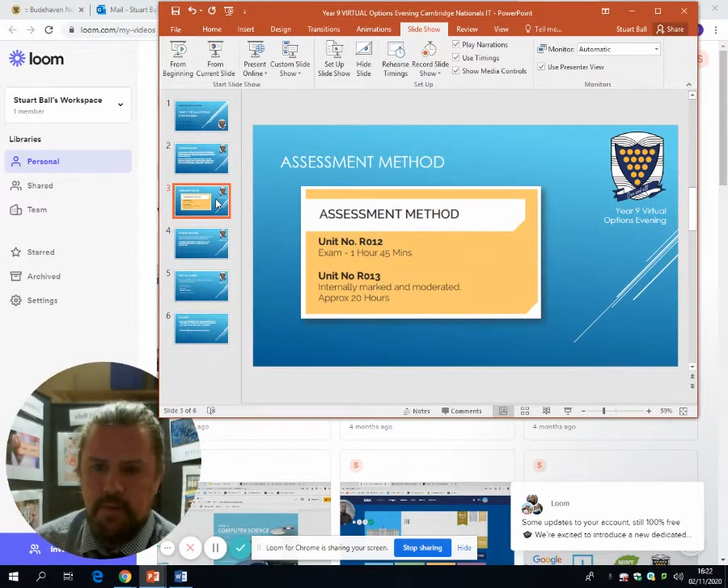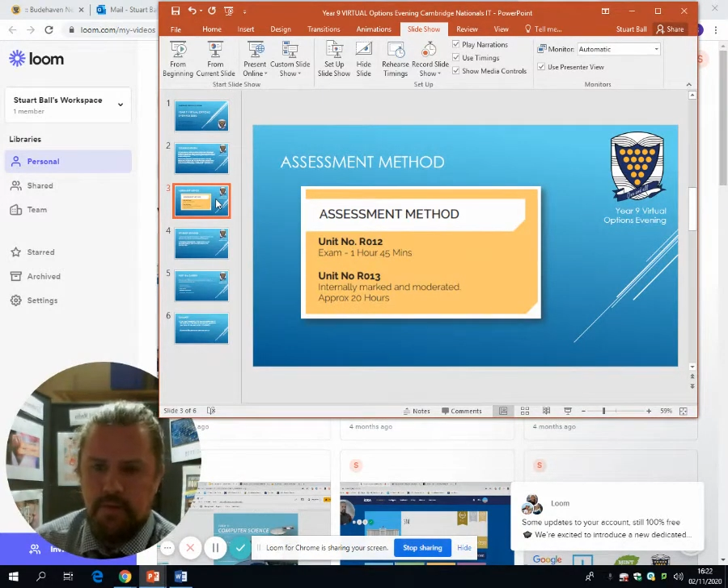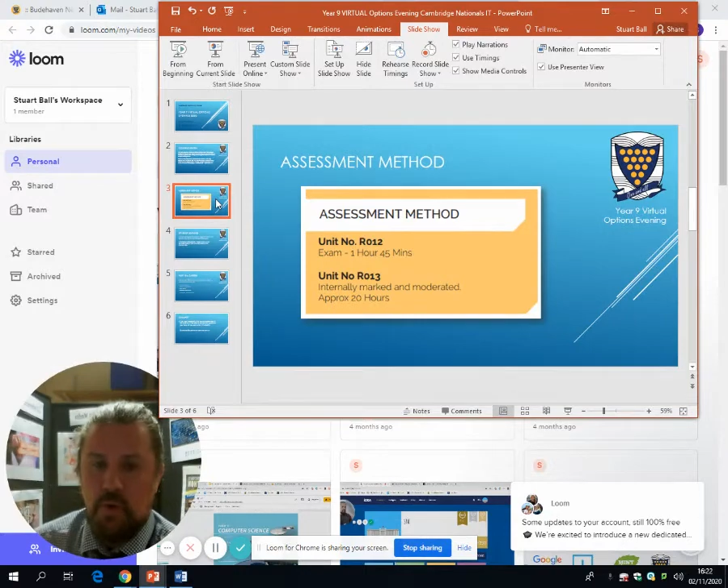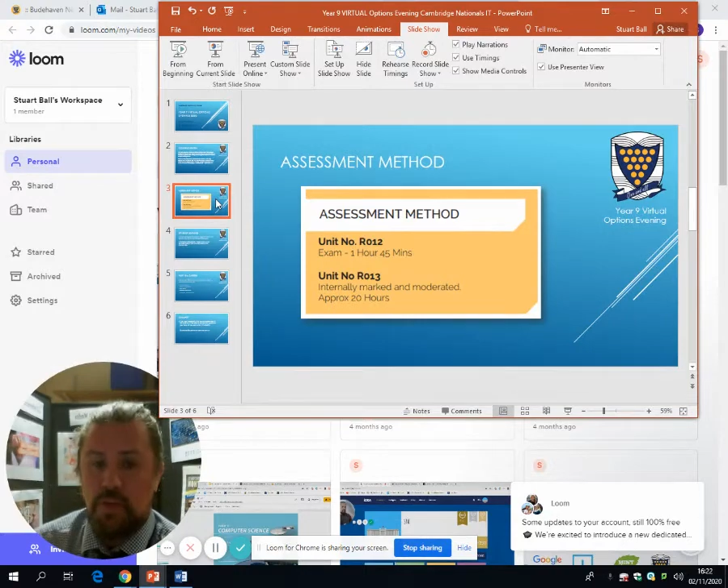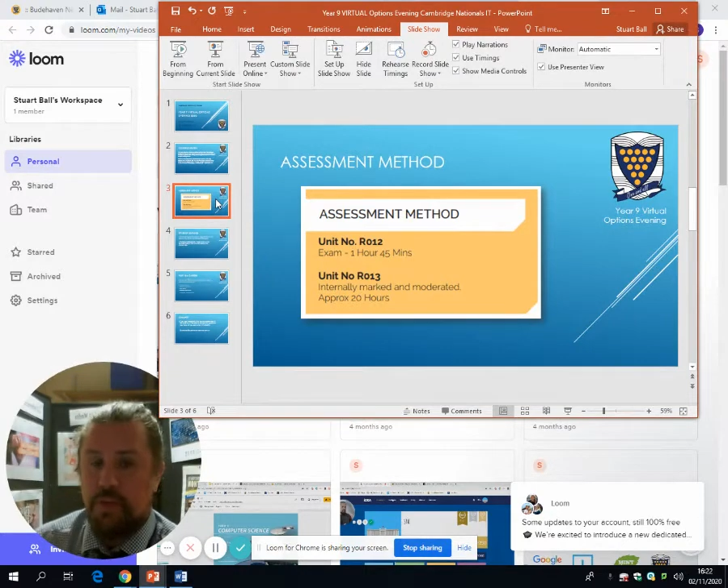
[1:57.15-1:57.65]

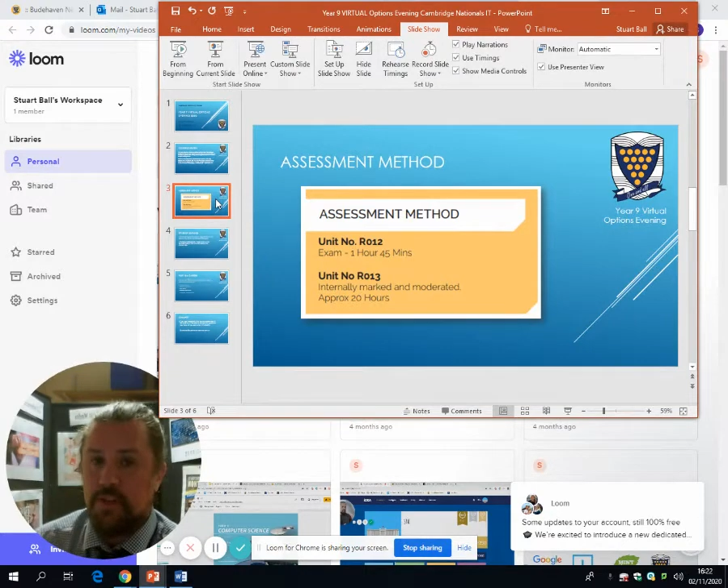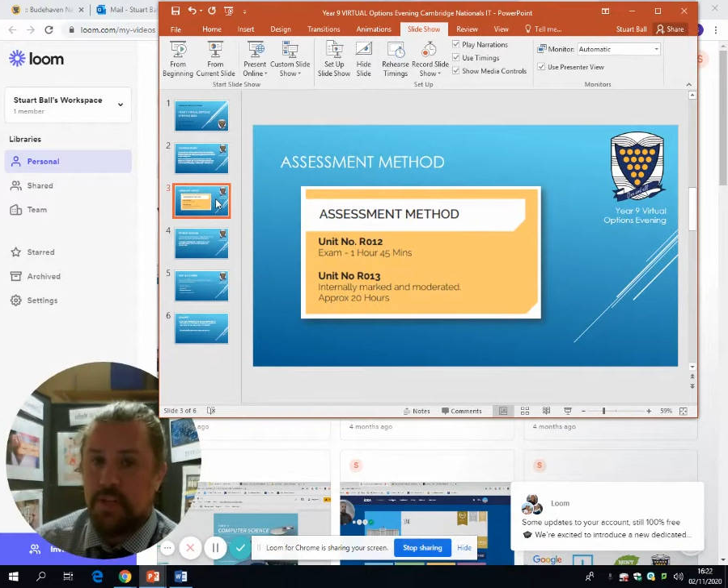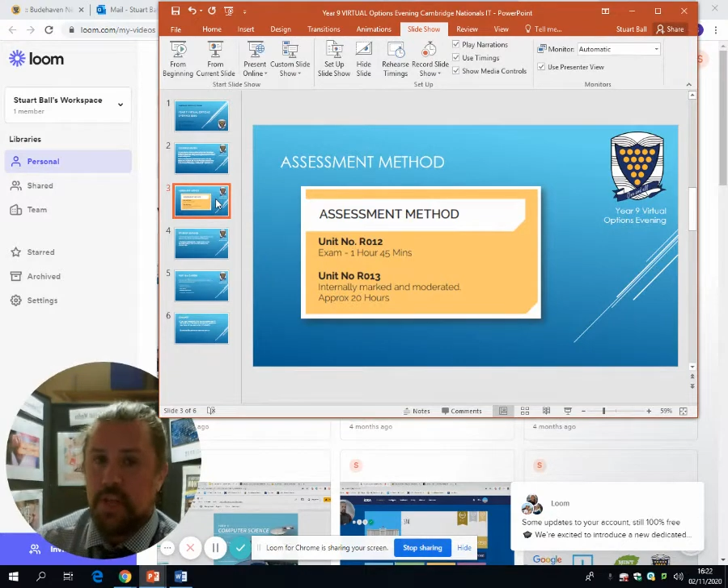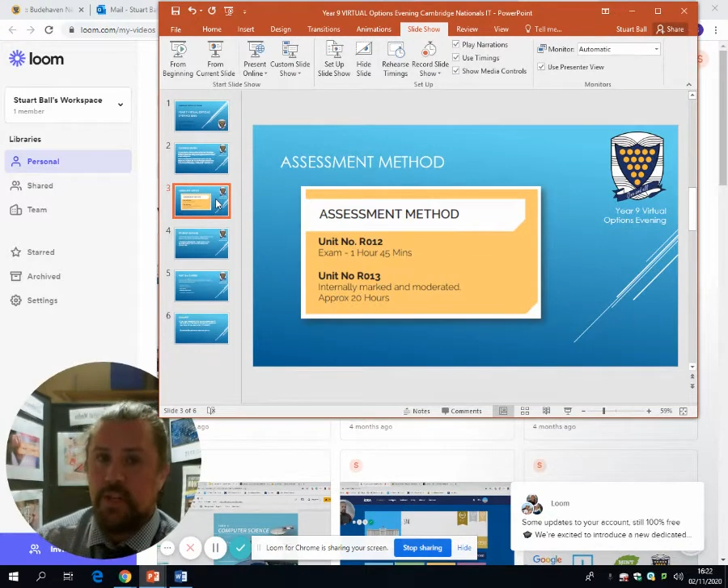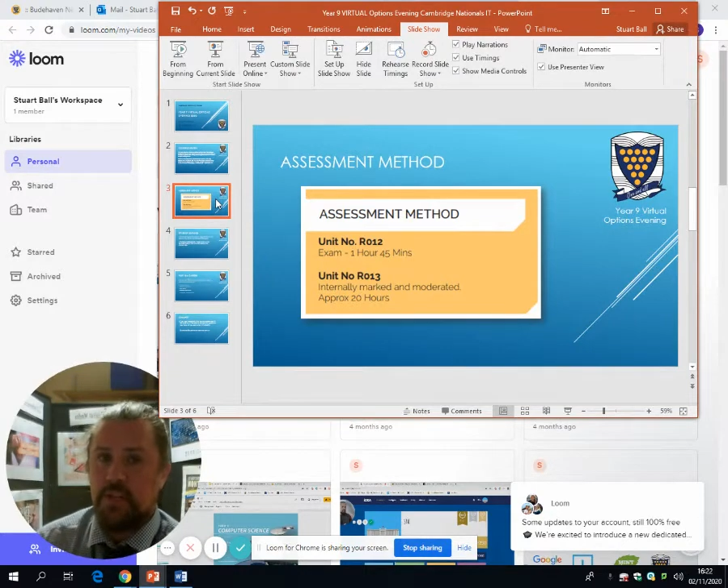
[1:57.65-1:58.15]
those different
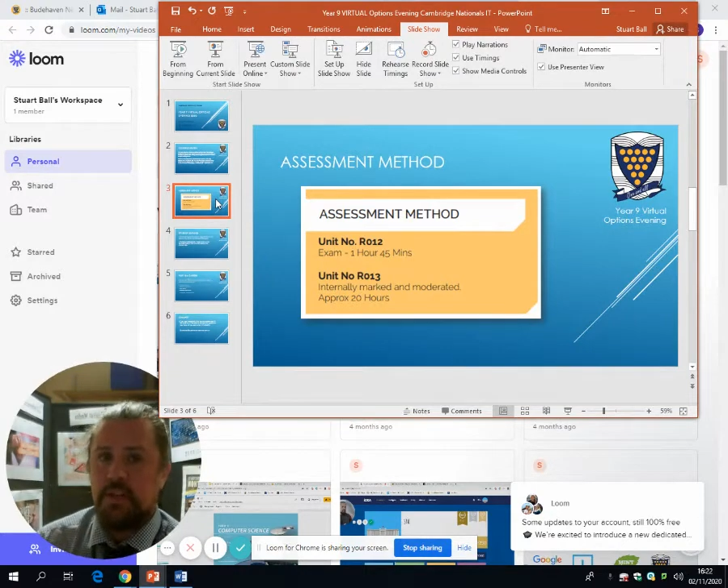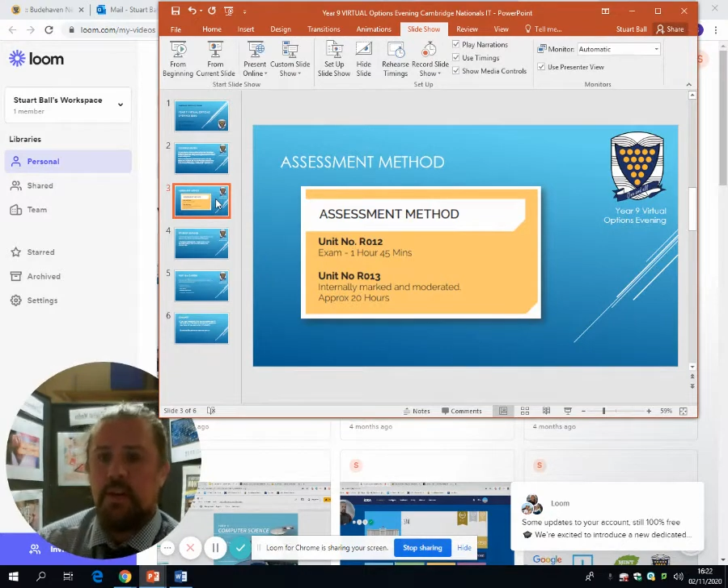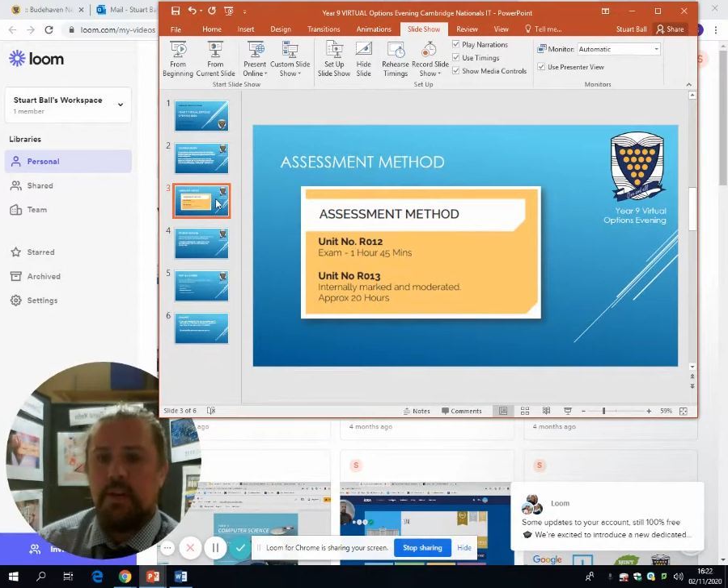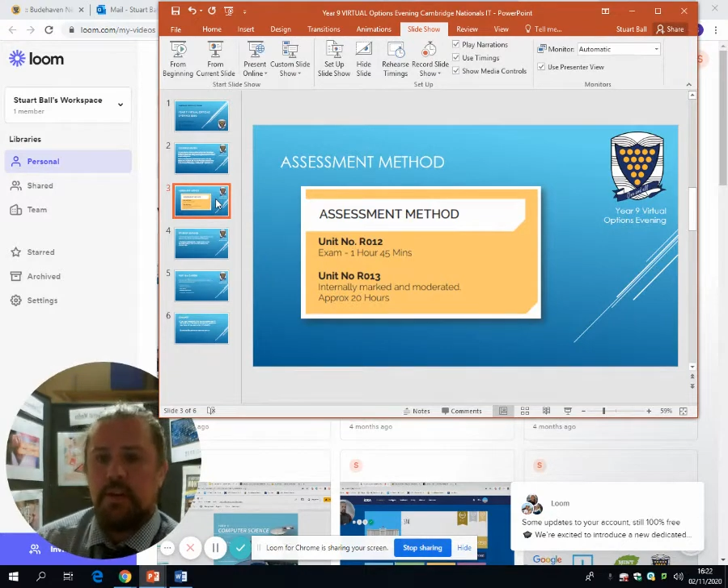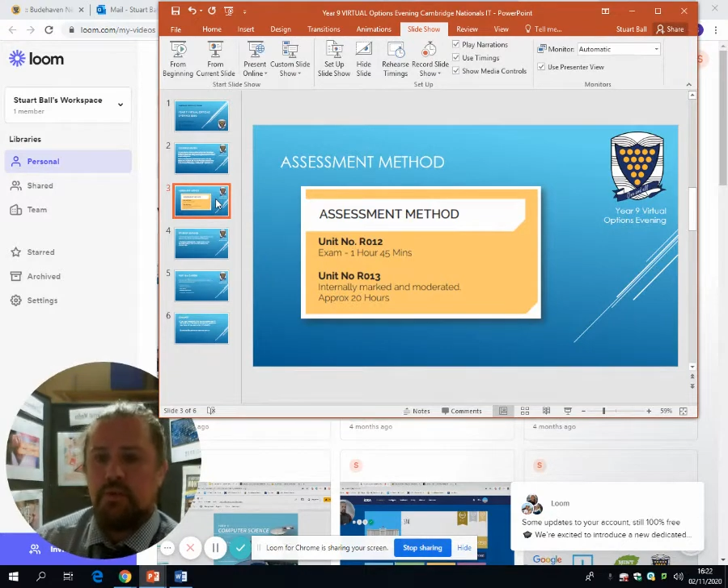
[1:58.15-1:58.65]
stages,
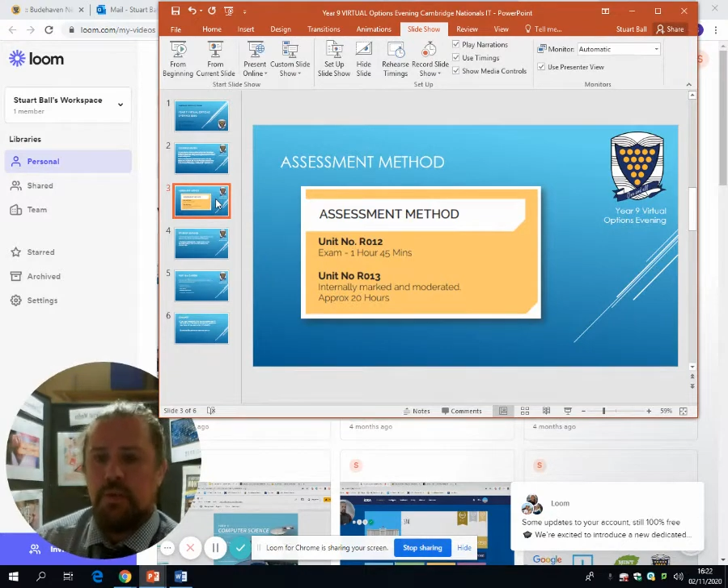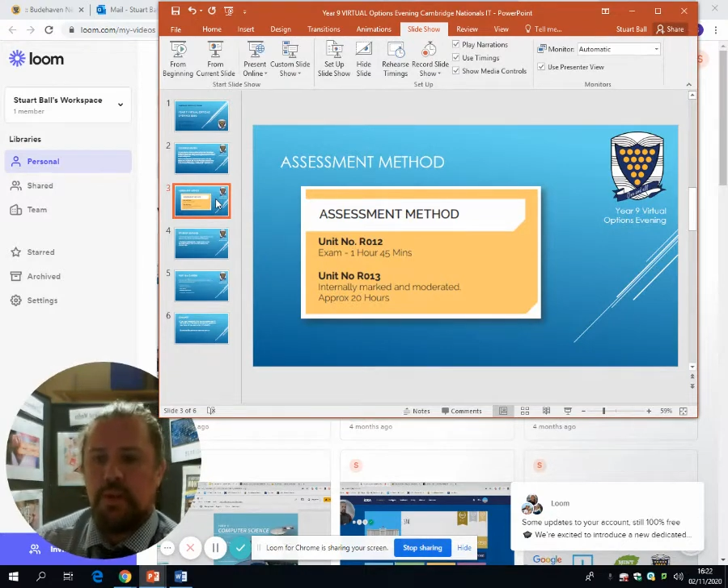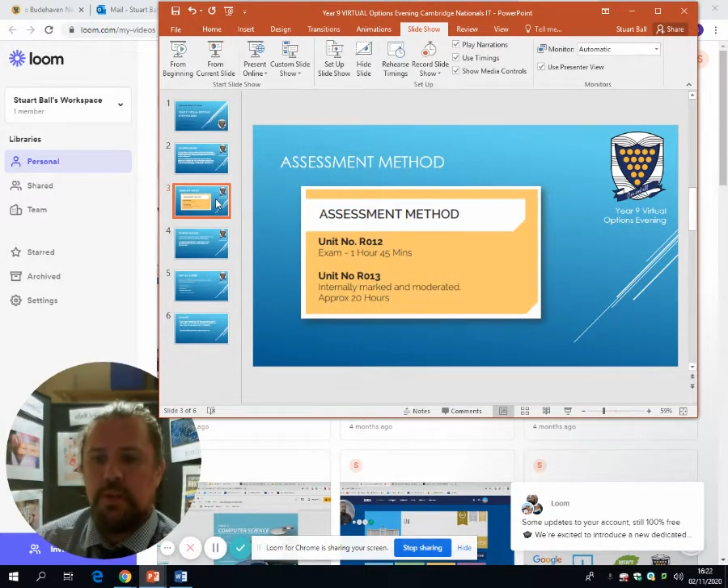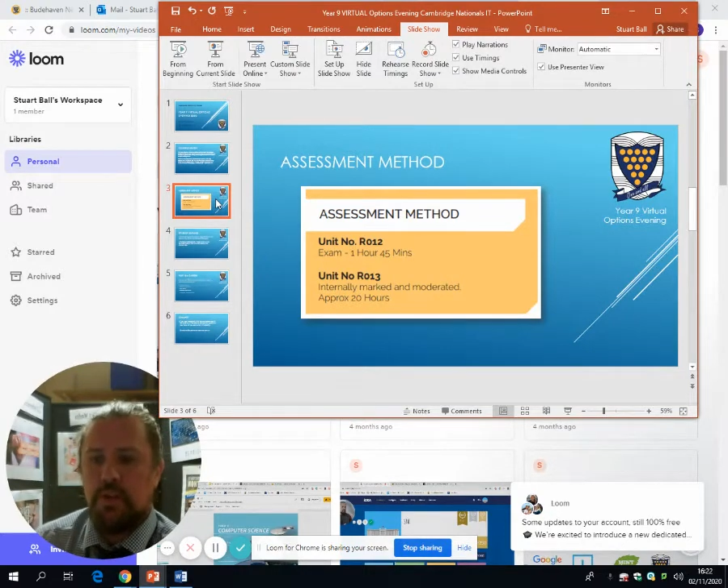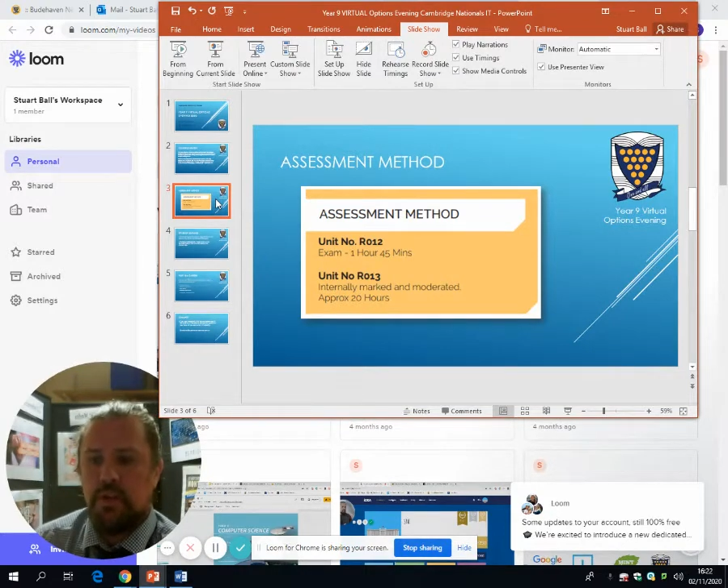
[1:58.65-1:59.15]
because we
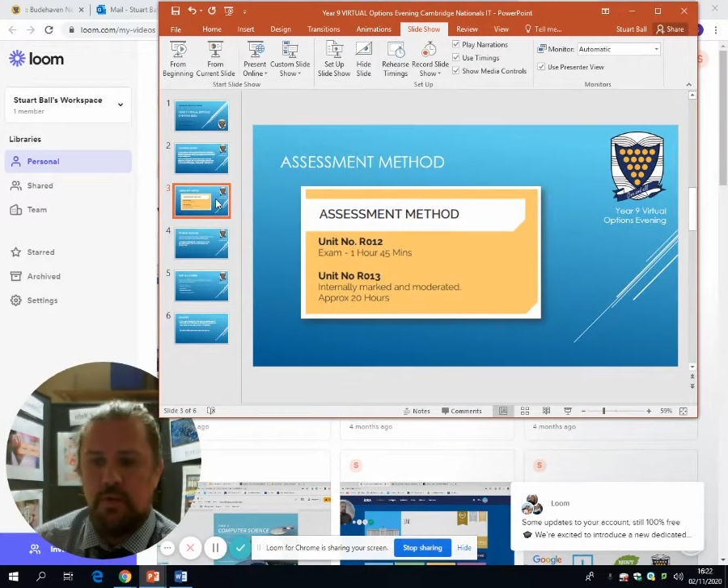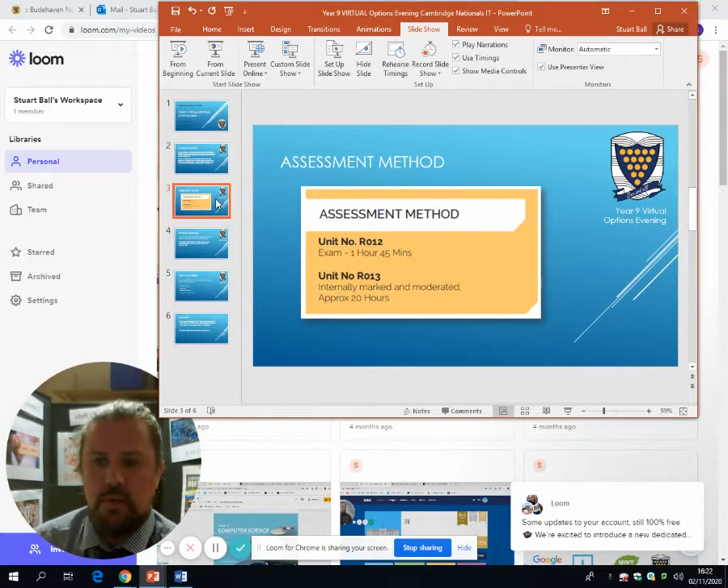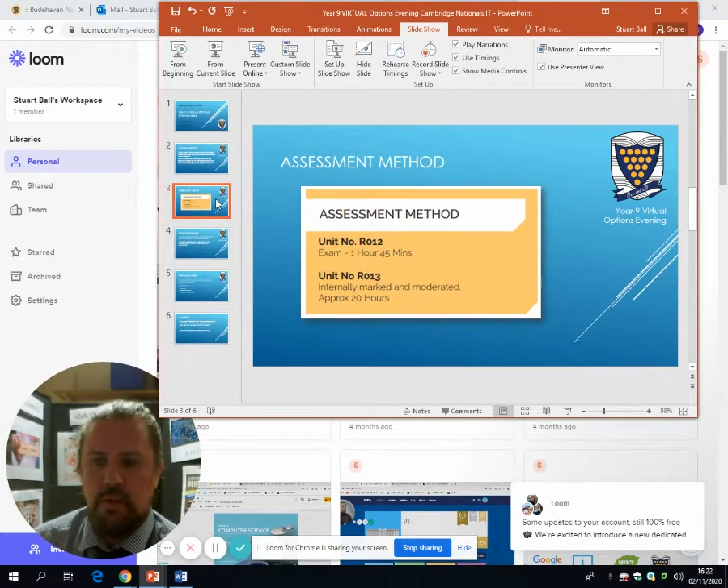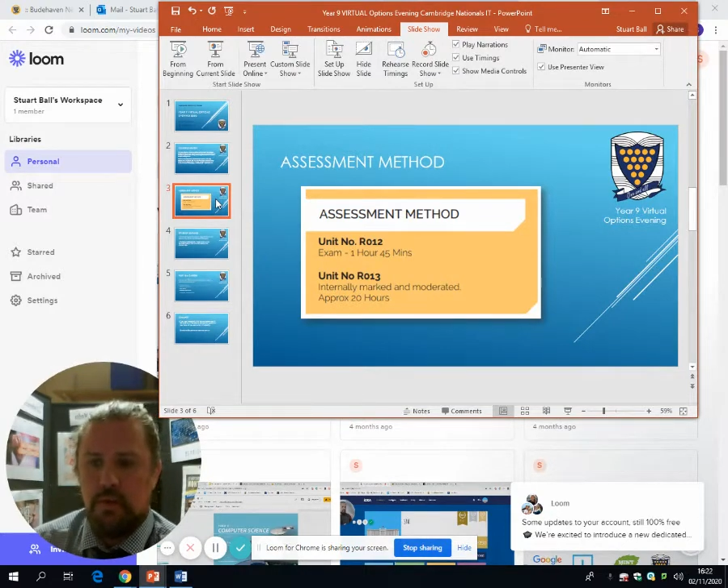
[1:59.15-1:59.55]
need to do